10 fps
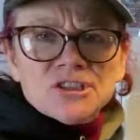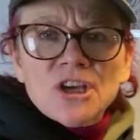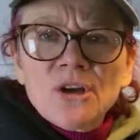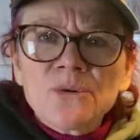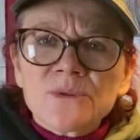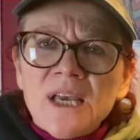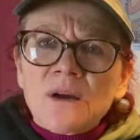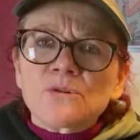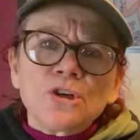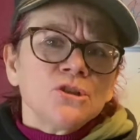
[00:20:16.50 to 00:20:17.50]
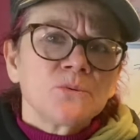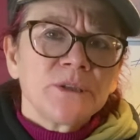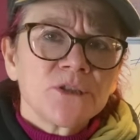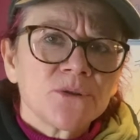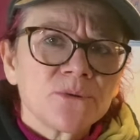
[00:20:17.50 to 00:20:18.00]
toes. How could
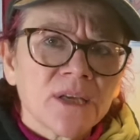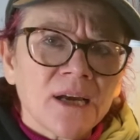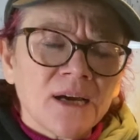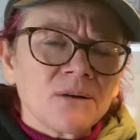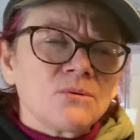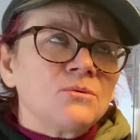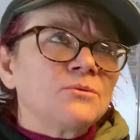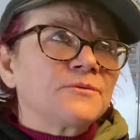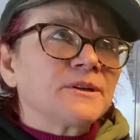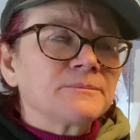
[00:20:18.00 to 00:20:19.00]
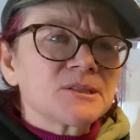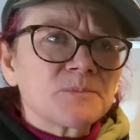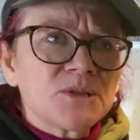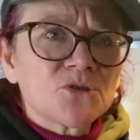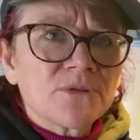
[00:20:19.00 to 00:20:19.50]
we do that? How awful it must
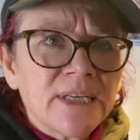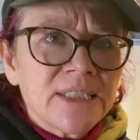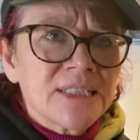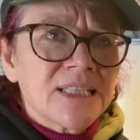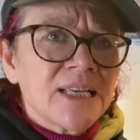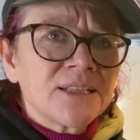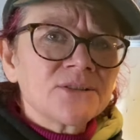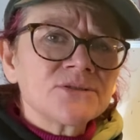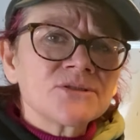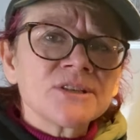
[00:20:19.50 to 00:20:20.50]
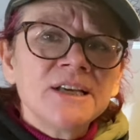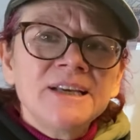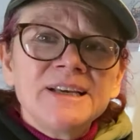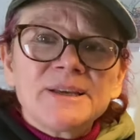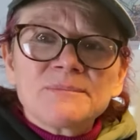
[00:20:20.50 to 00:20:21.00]
be straining tendons.
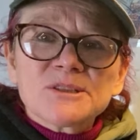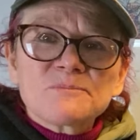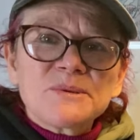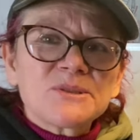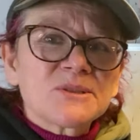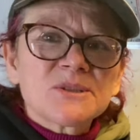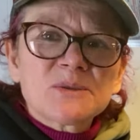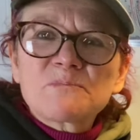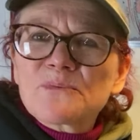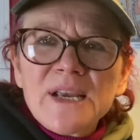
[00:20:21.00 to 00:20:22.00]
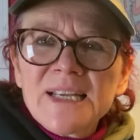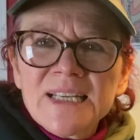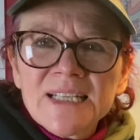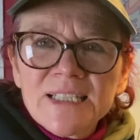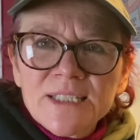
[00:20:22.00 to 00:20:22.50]
It must be
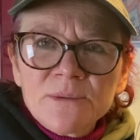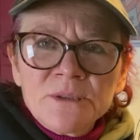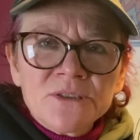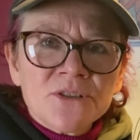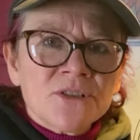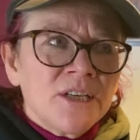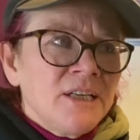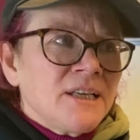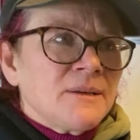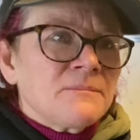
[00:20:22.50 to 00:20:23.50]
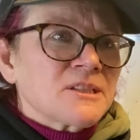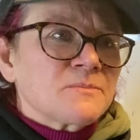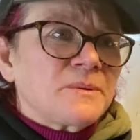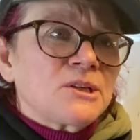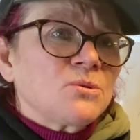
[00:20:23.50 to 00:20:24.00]
spraining ligaments. It
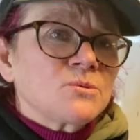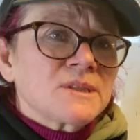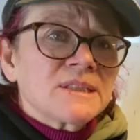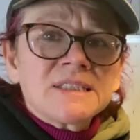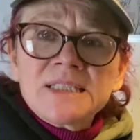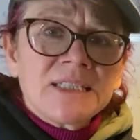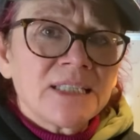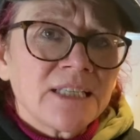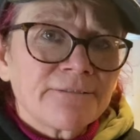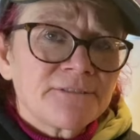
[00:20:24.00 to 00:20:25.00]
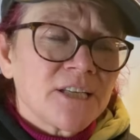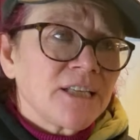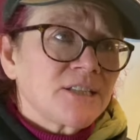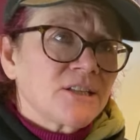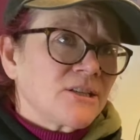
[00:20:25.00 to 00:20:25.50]
must be causing the
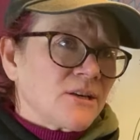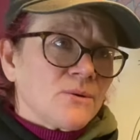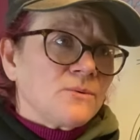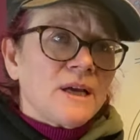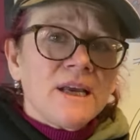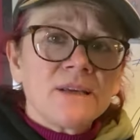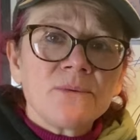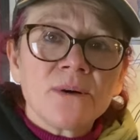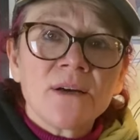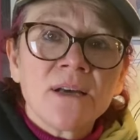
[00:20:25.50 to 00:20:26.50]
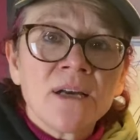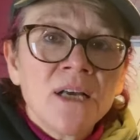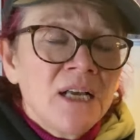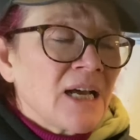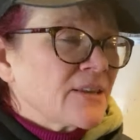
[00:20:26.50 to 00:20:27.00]
DDFT to go haywire
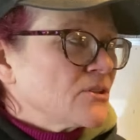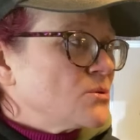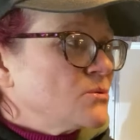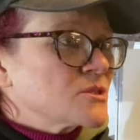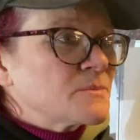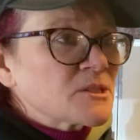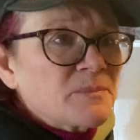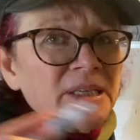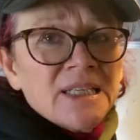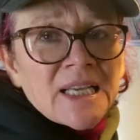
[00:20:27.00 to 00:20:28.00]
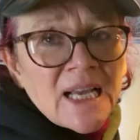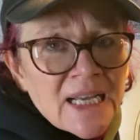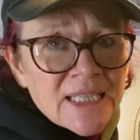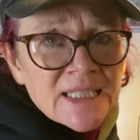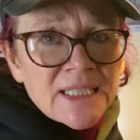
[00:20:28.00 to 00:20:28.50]
and the horse must be in
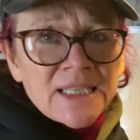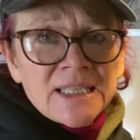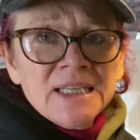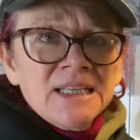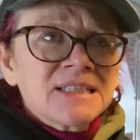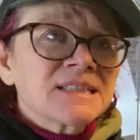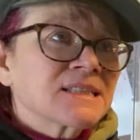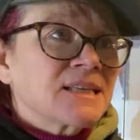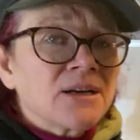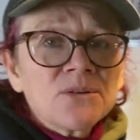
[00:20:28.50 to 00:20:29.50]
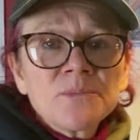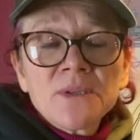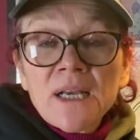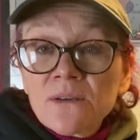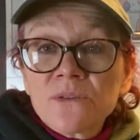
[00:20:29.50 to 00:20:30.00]
agony. This is terrible.
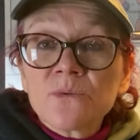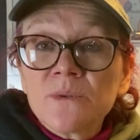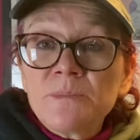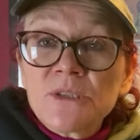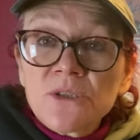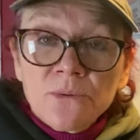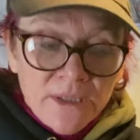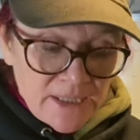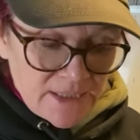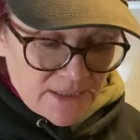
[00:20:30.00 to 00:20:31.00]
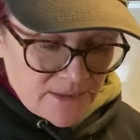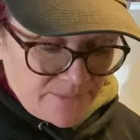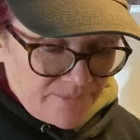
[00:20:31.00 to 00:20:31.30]
How could we be doing it?